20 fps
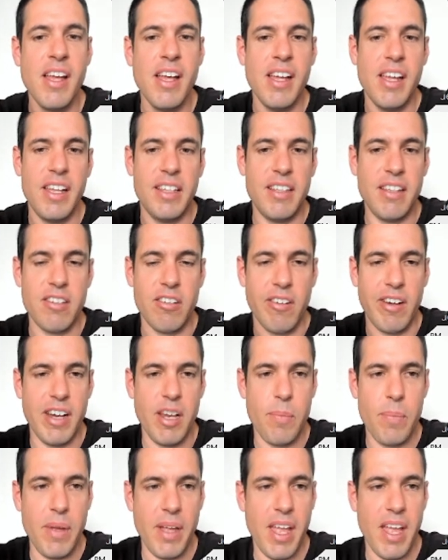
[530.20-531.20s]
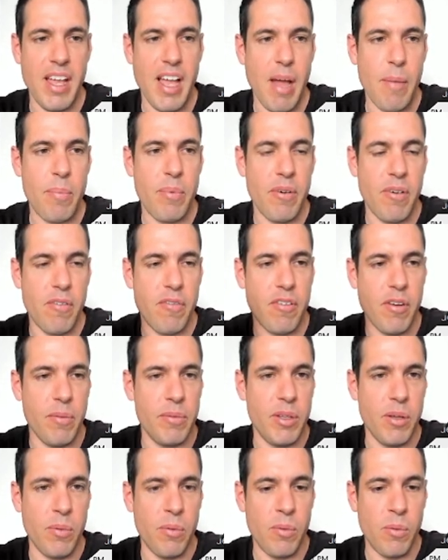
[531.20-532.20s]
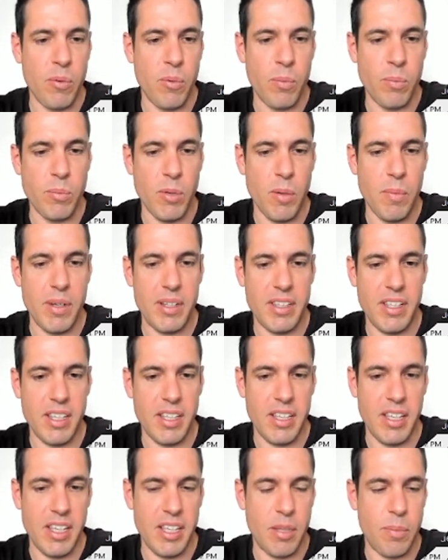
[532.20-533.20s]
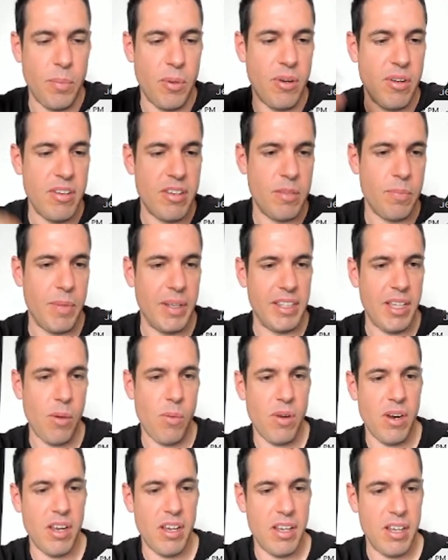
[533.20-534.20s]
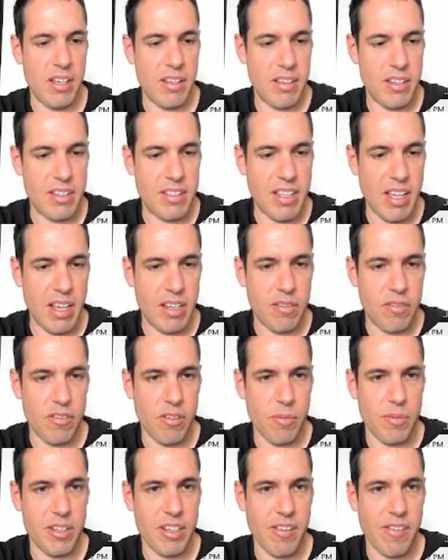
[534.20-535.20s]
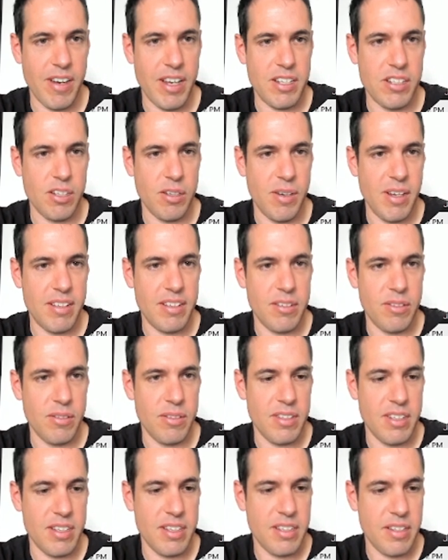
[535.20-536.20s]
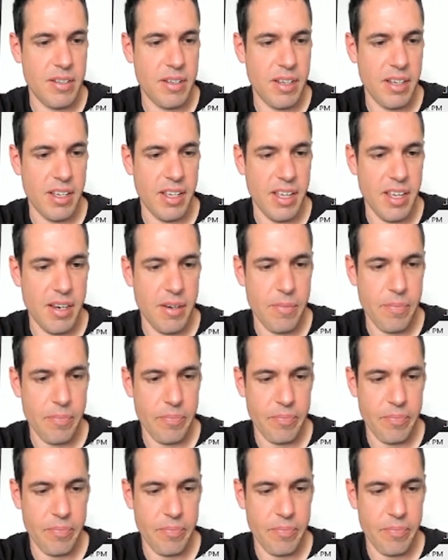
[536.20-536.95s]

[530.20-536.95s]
it is already picking up from the moment it, it paused. But I want to start from scratch, so let's do this again.